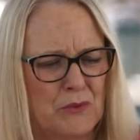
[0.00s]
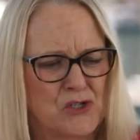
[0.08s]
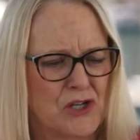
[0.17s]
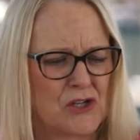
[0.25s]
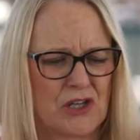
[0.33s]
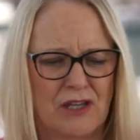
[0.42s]
were
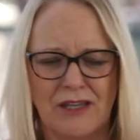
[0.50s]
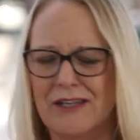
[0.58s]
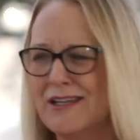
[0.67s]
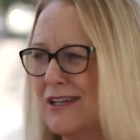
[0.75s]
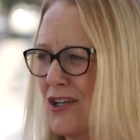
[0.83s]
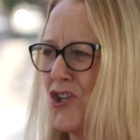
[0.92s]
judging
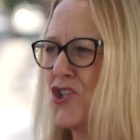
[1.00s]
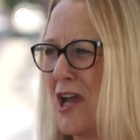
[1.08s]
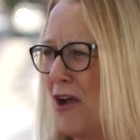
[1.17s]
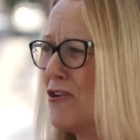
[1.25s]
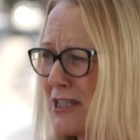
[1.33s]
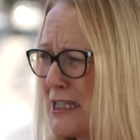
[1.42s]
Indian
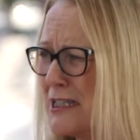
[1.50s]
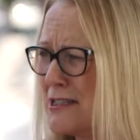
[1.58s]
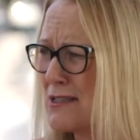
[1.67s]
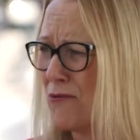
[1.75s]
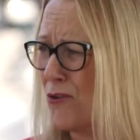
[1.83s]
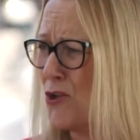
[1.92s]

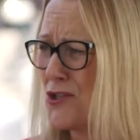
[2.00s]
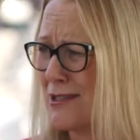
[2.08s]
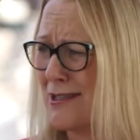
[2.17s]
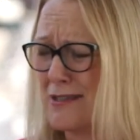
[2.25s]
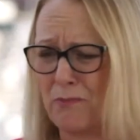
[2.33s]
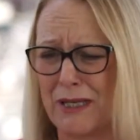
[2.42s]
charities
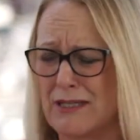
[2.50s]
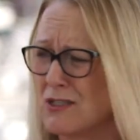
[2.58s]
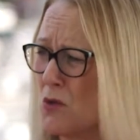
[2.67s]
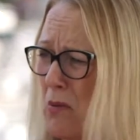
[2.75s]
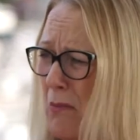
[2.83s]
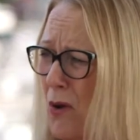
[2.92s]
versus big
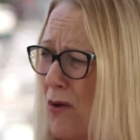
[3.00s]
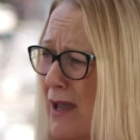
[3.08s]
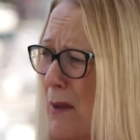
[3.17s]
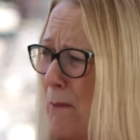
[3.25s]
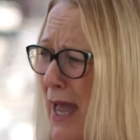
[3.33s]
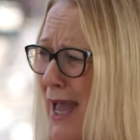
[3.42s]
Super Bowl
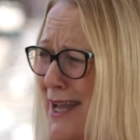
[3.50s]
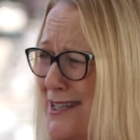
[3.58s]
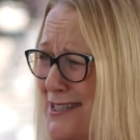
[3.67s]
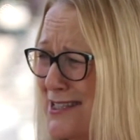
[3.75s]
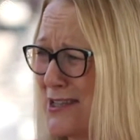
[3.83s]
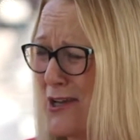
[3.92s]

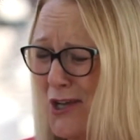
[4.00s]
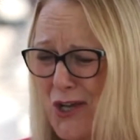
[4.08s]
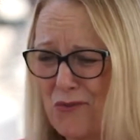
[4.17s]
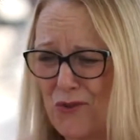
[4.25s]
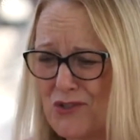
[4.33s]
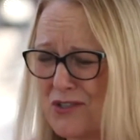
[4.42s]
campaigns
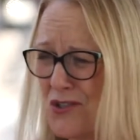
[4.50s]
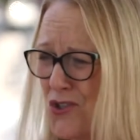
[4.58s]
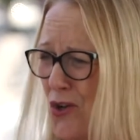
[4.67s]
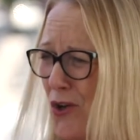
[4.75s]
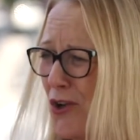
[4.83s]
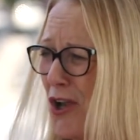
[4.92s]
versus
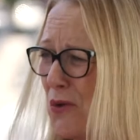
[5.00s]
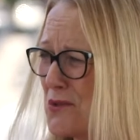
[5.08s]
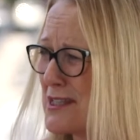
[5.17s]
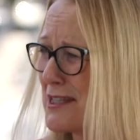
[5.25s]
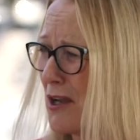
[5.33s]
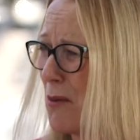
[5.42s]
John
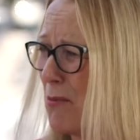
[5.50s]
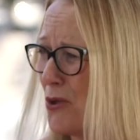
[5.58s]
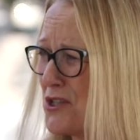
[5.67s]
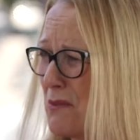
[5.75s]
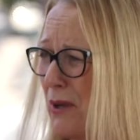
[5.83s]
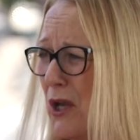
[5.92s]
Lewis, Little
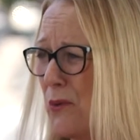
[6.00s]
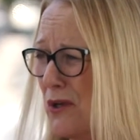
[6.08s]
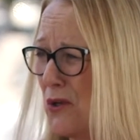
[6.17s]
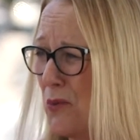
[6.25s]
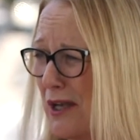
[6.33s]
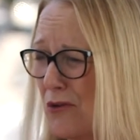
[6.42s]
Monty Penguin,
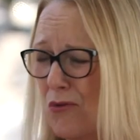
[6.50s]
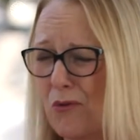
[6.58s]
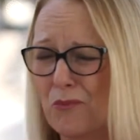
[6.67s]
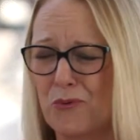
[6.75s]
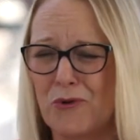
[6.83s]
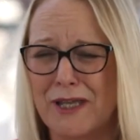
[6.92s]
who won Grand
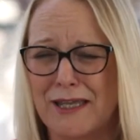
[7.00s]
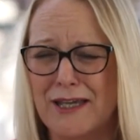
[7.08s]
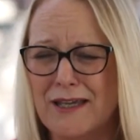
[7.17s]
Prix.